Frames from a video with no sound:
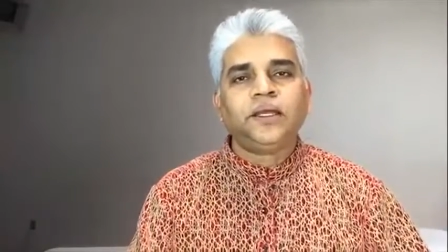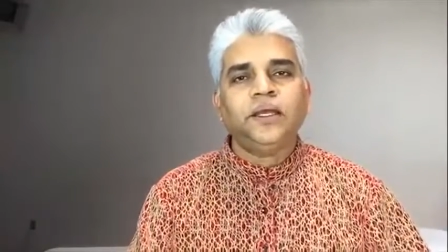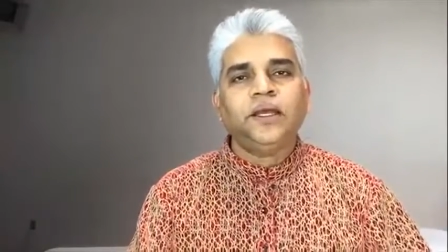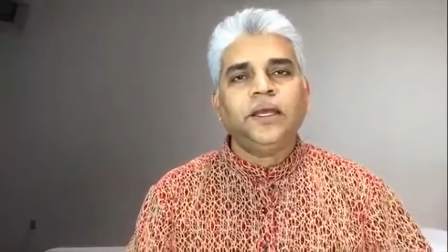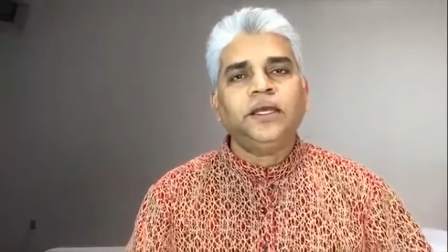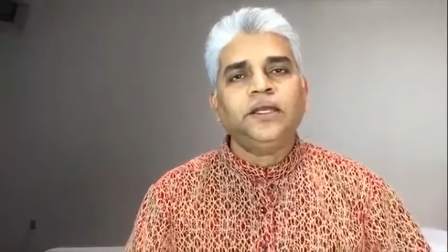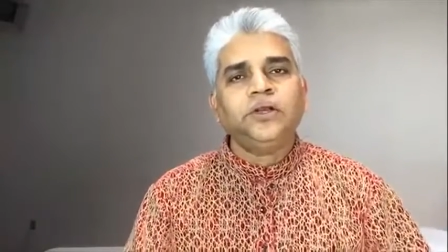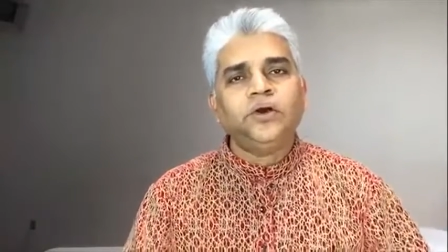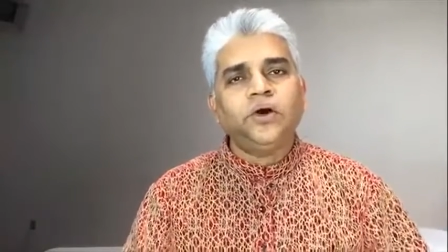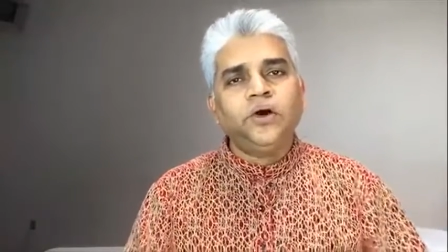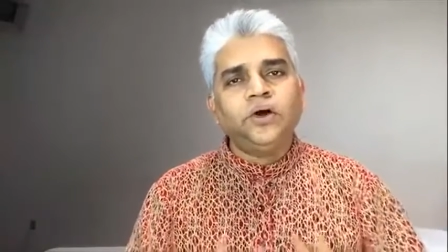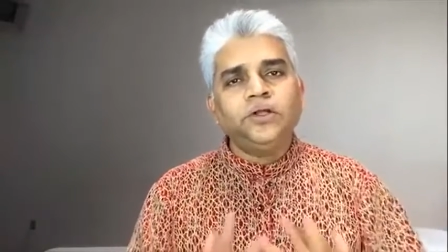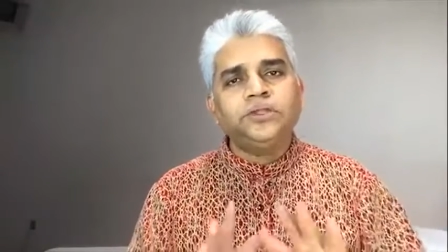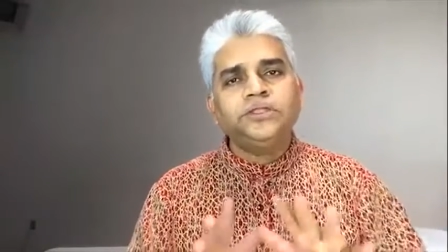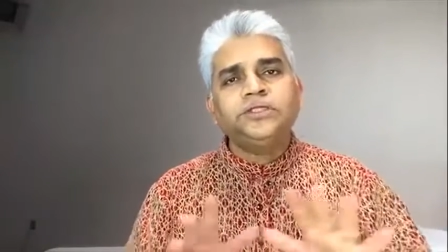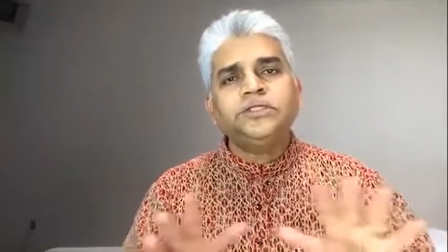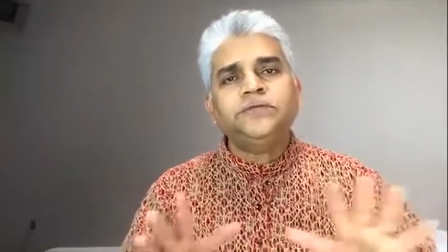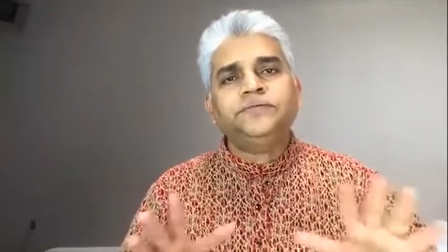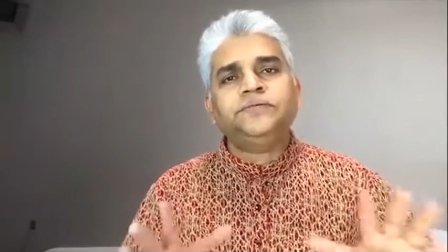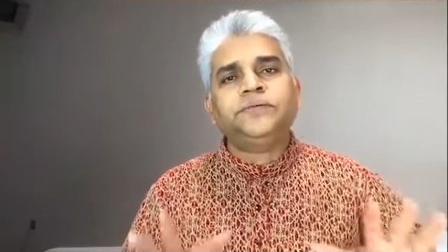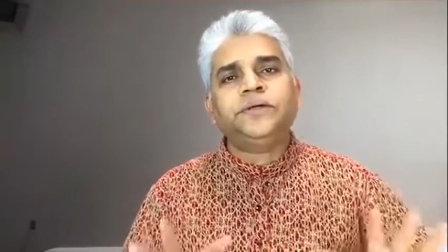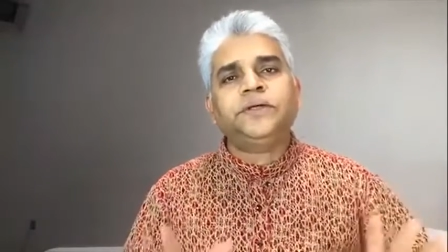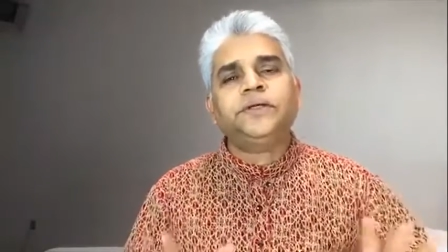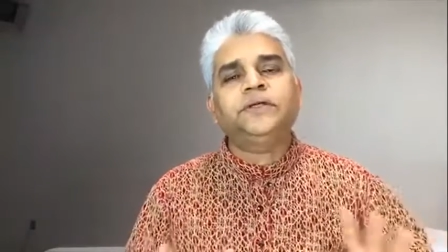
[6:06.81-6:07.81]
And all the
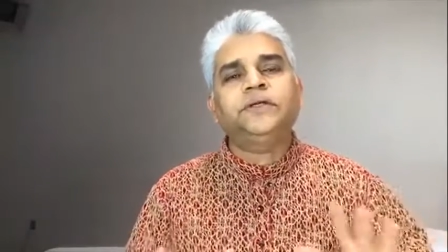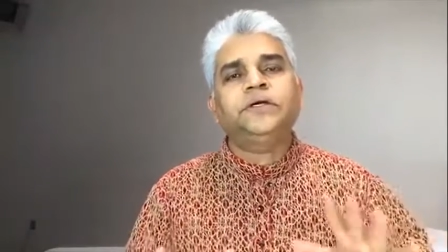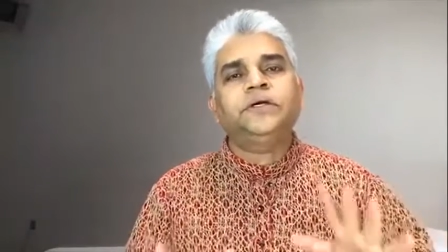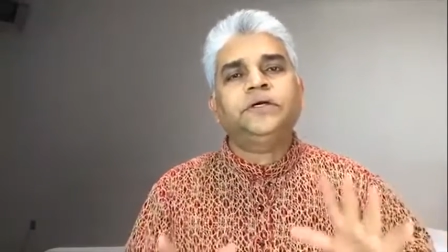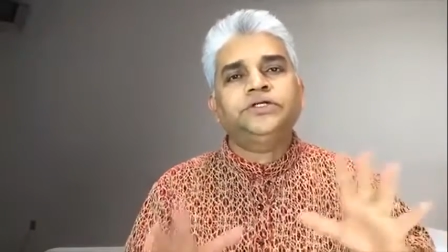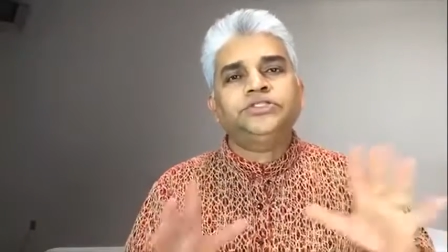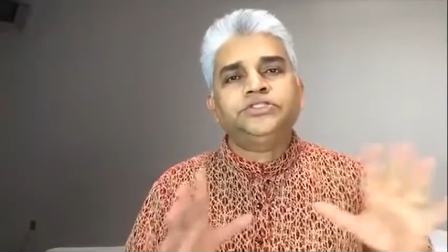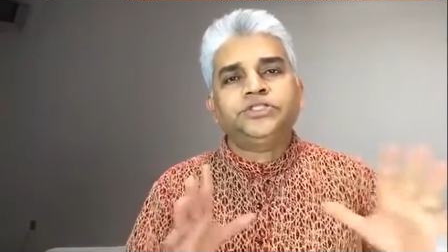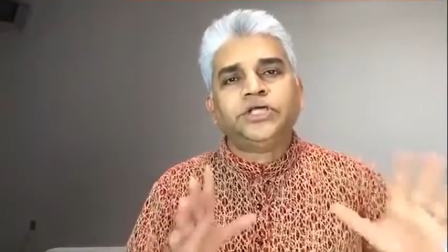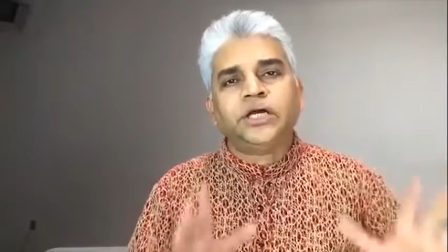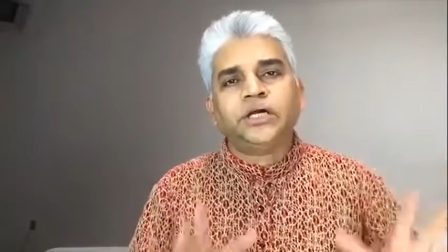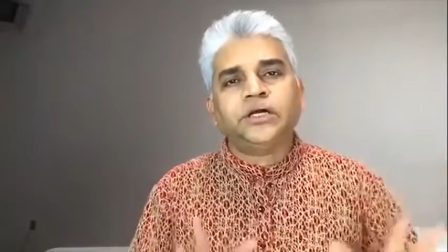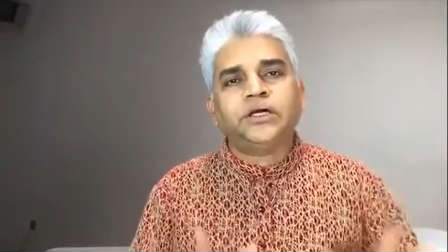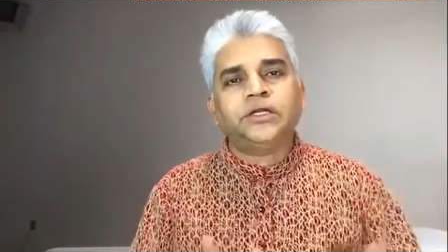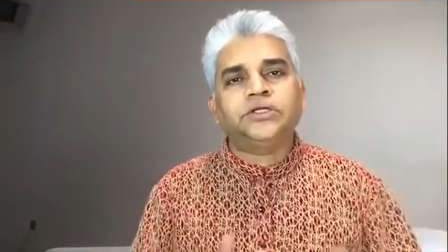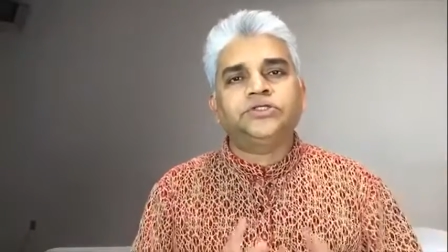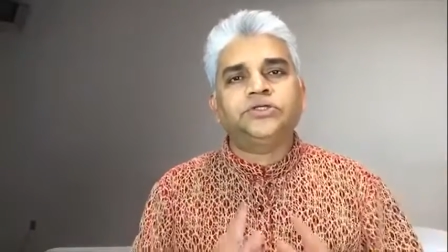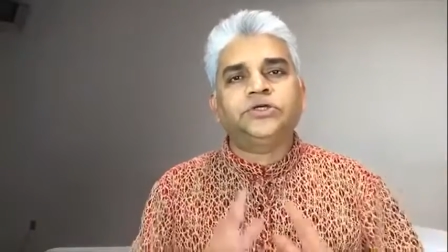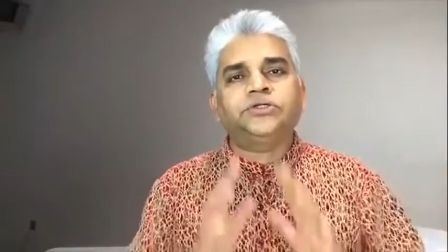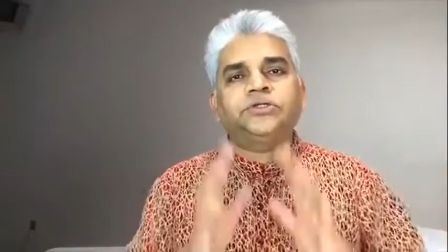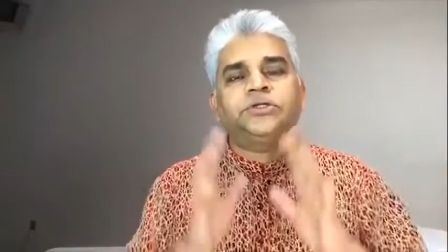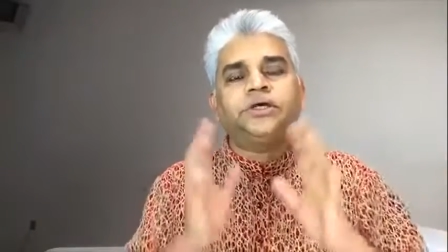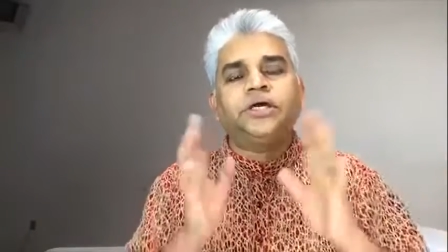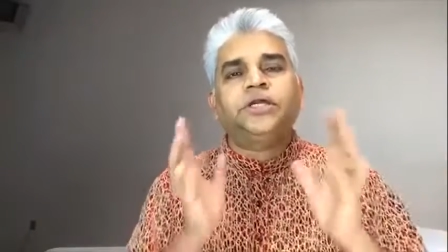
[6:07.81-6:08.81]
different chakras
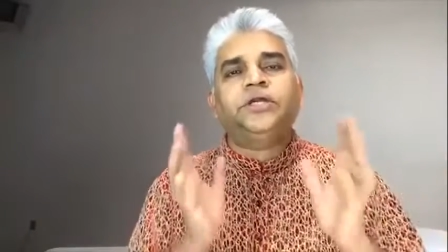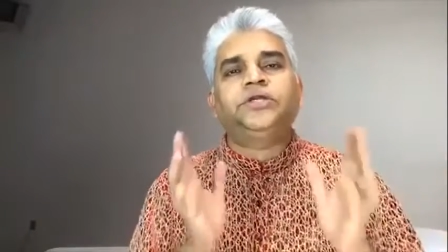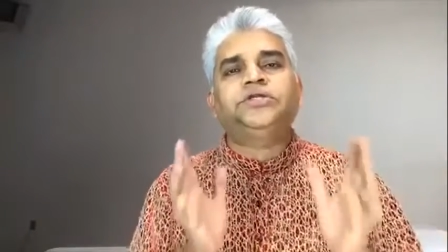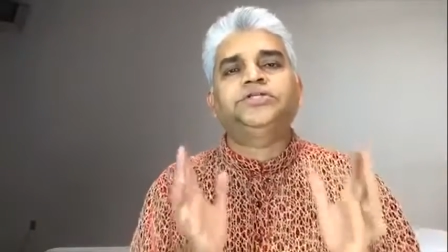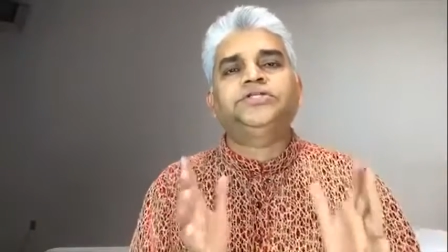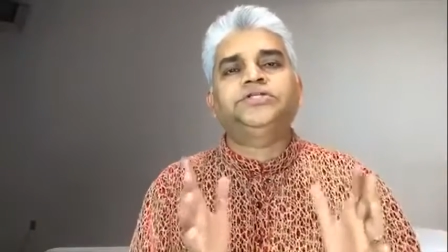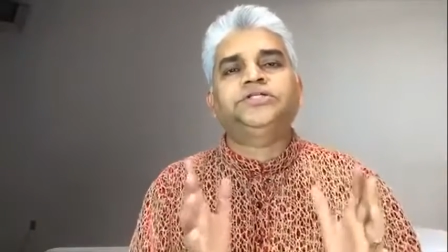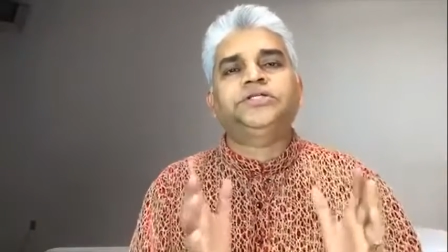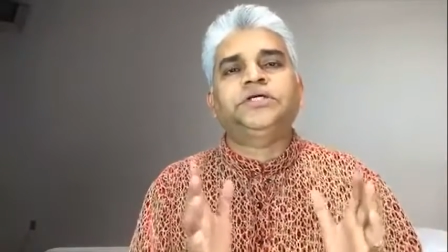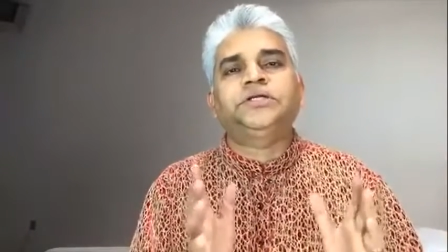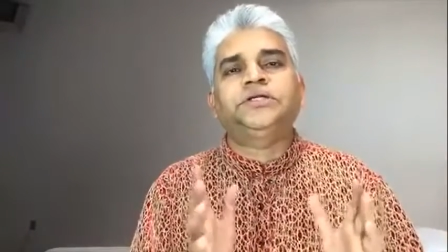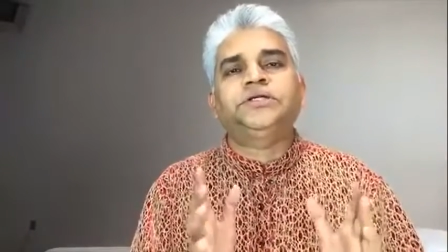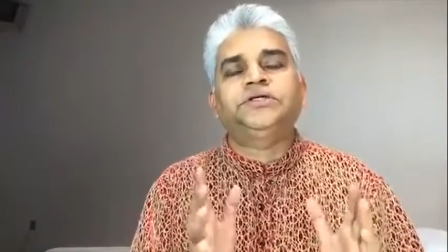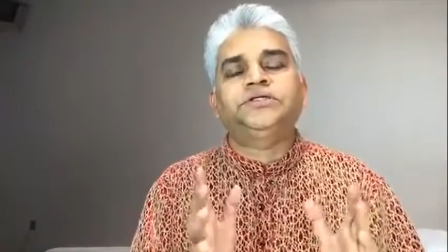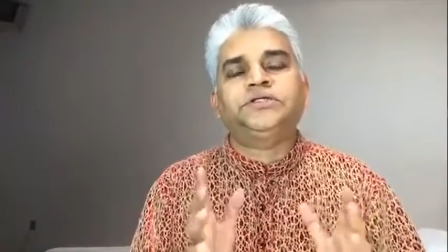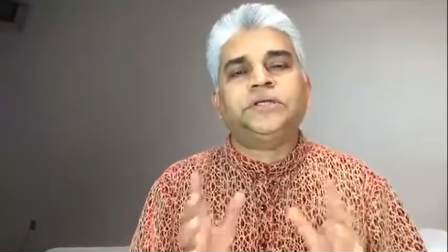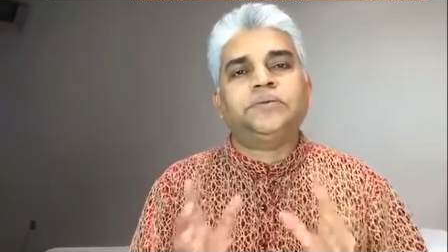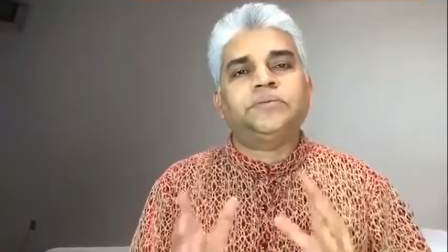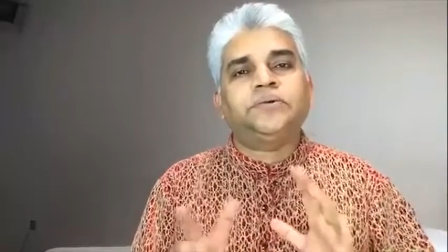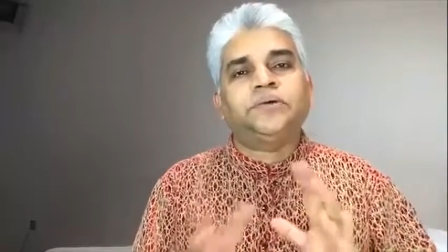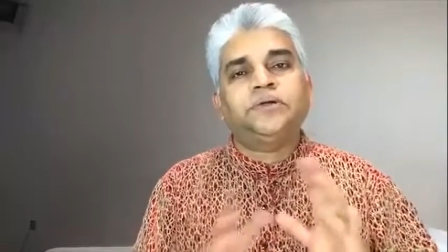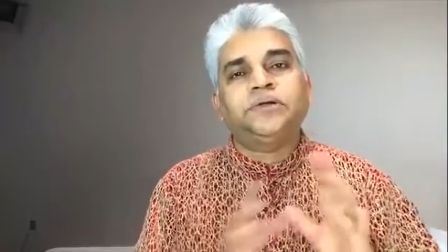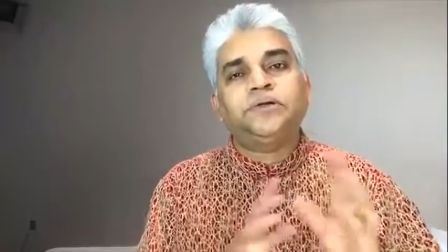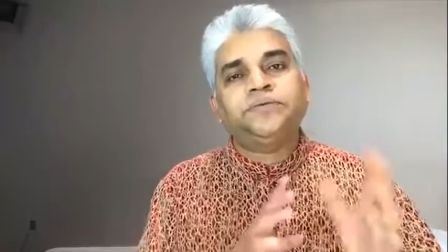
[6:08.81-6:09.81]
or the energy centers
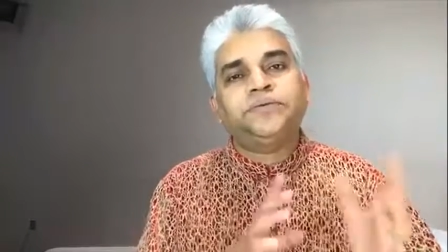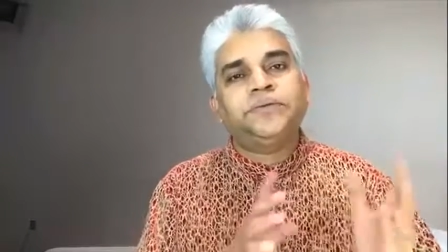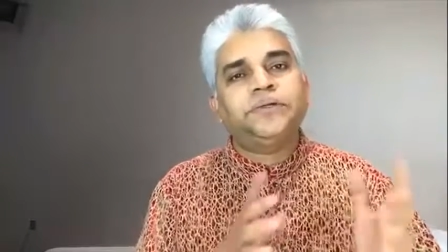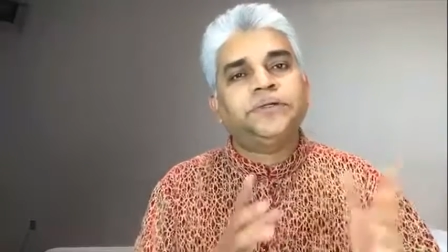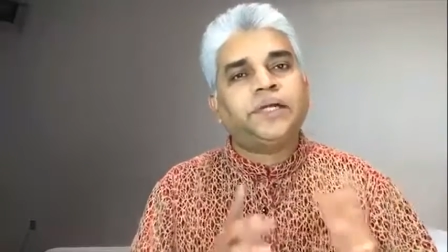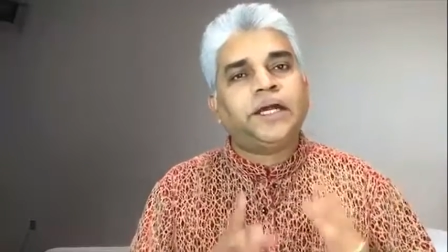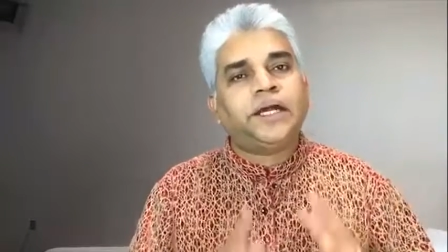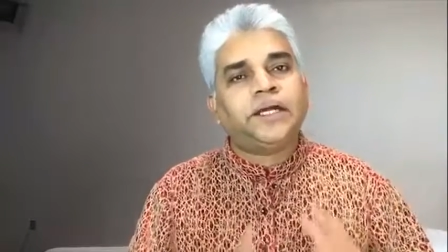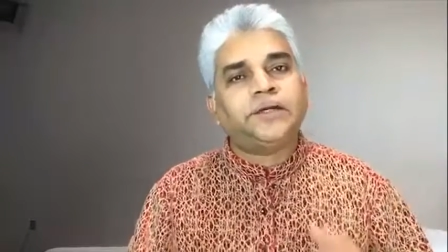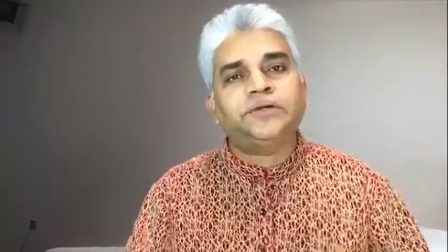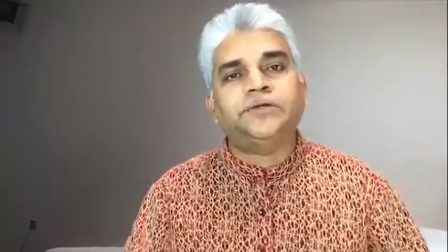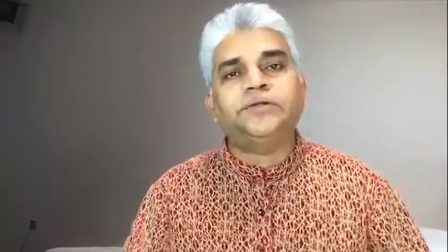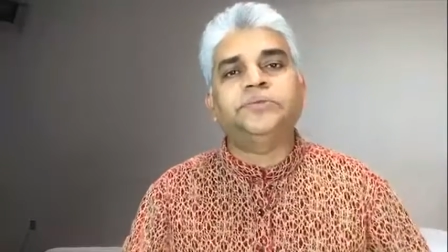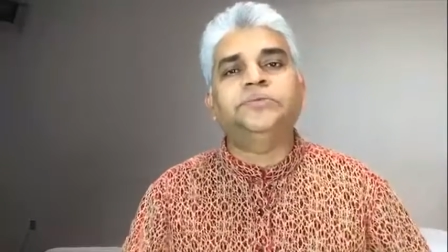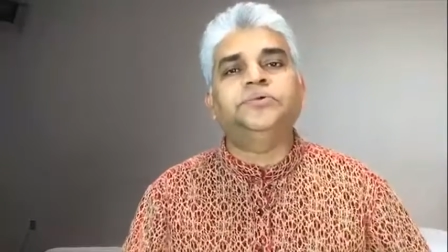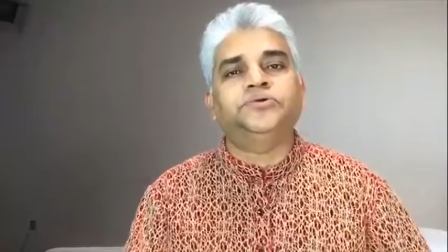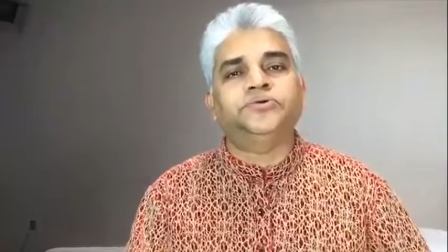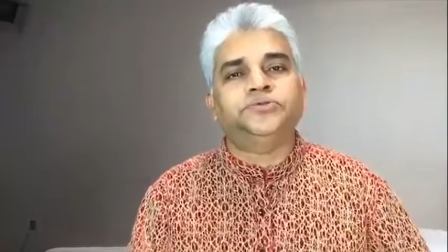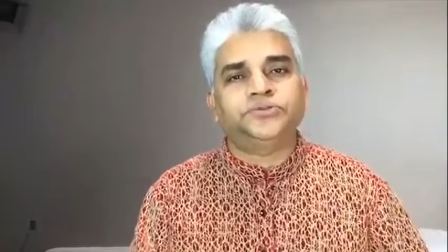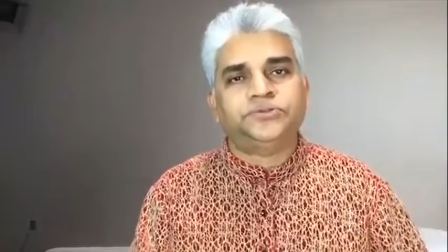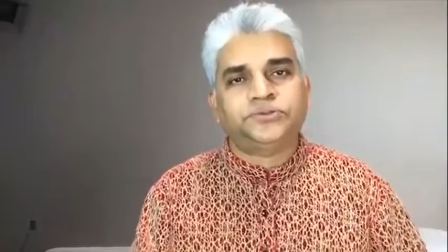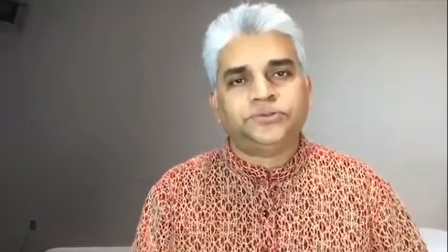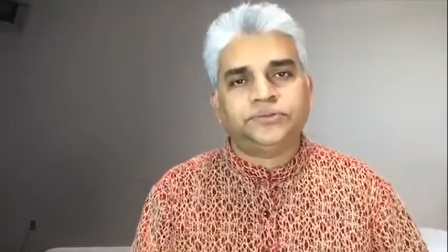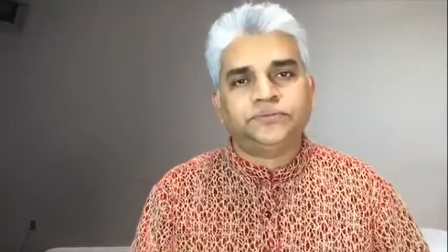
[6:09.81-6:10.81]
have got different
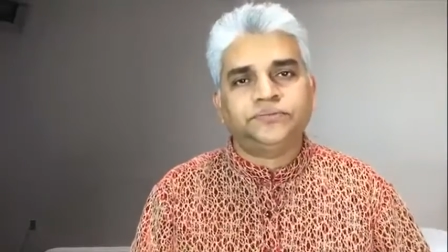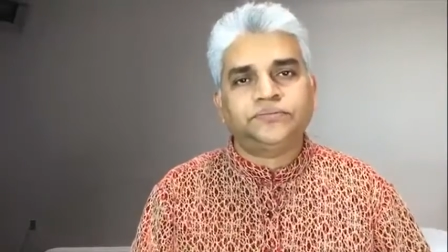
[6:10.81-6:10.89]
attributes.